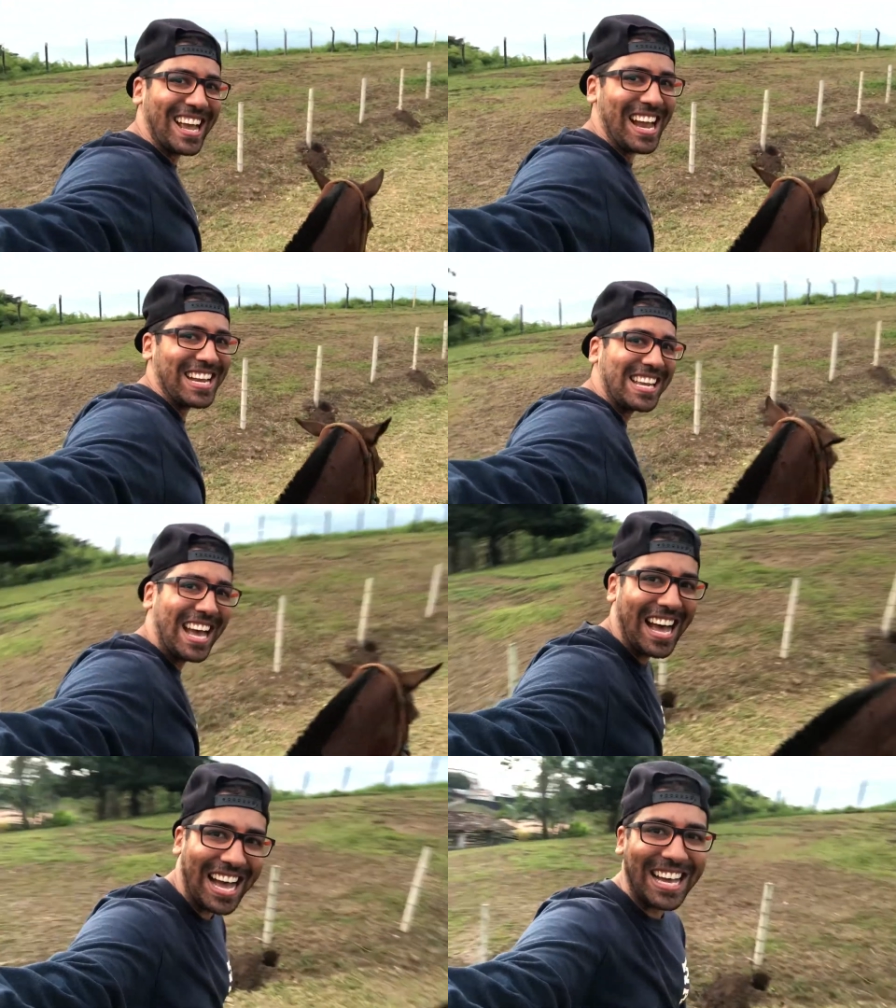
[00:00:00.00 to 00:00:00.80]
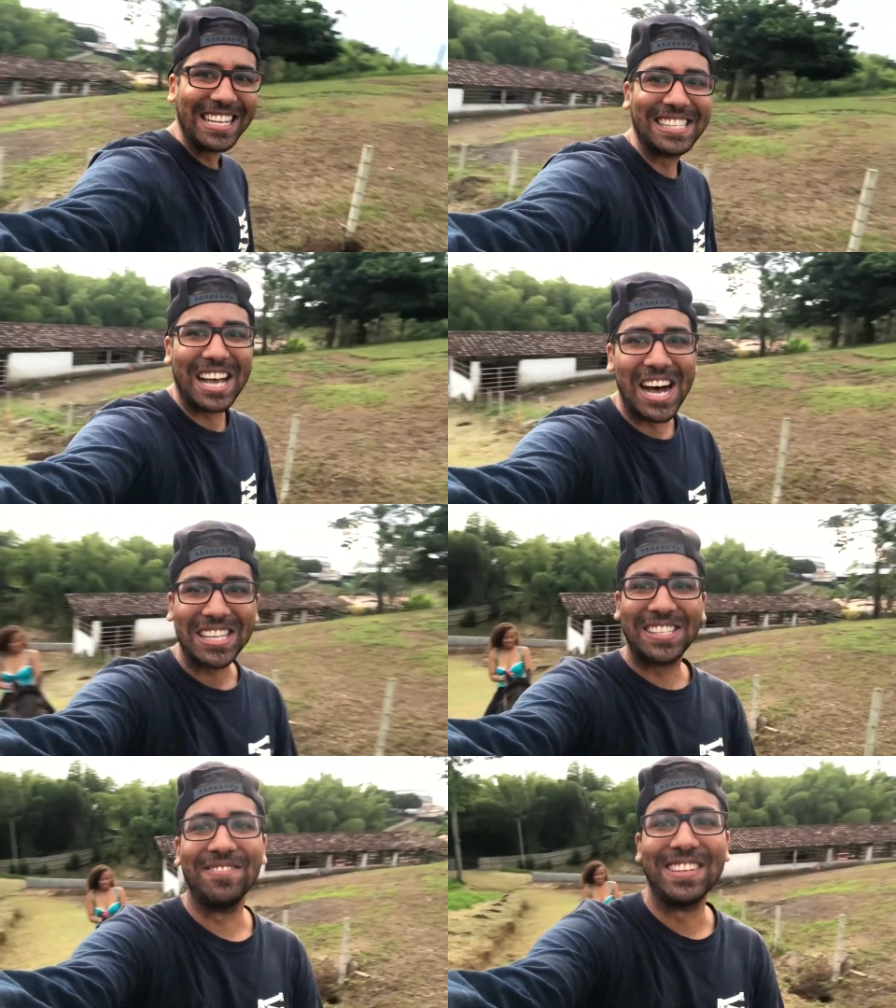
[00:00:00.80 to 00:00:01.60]
and yeah, it's
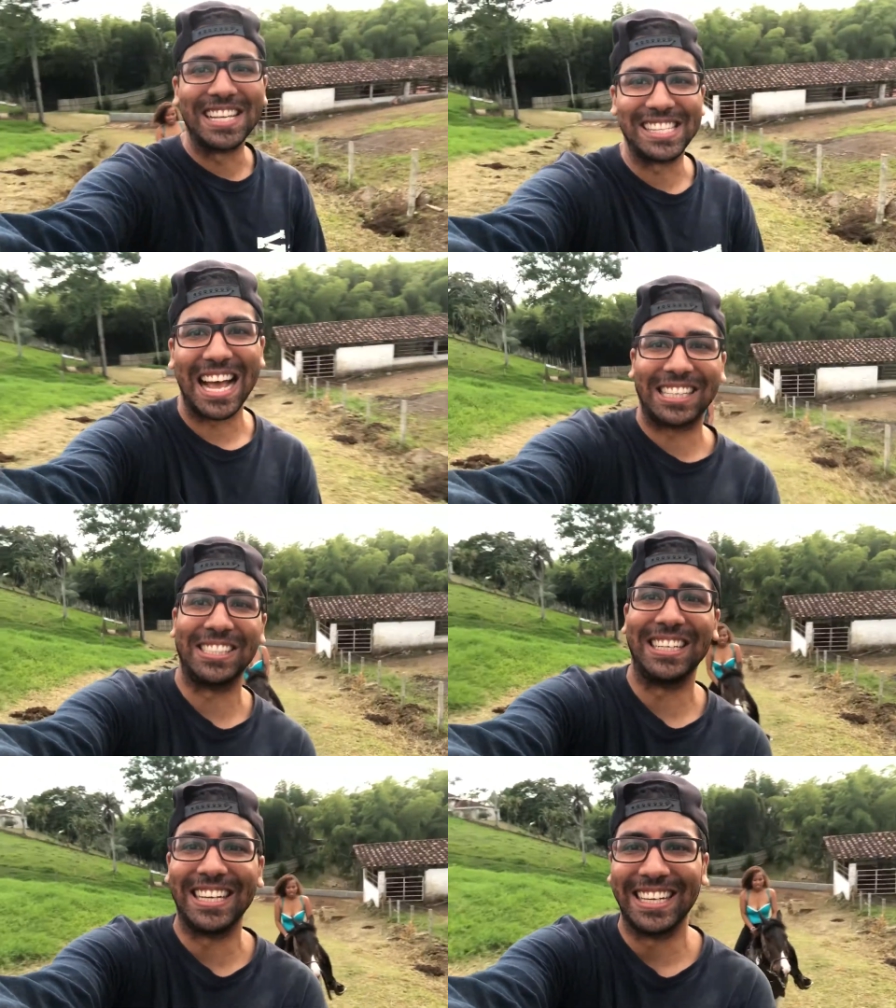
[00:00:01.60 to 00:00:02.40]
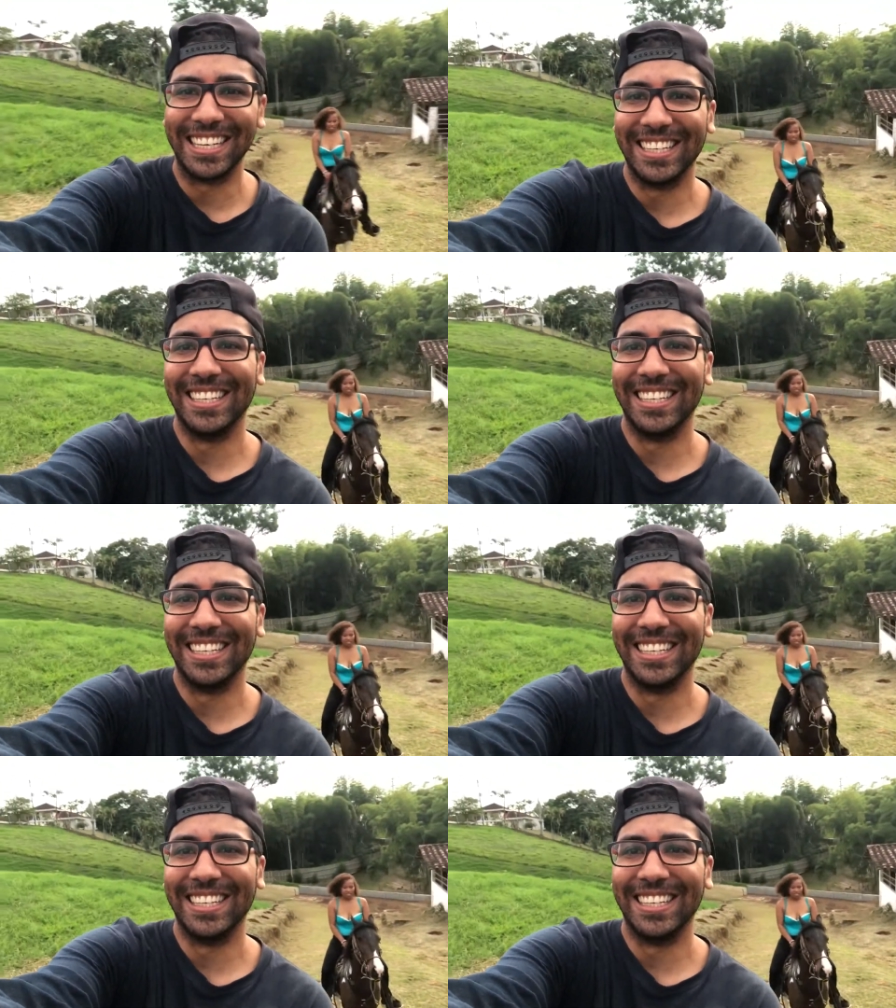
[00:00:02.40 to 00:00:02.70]
awesomeness actually.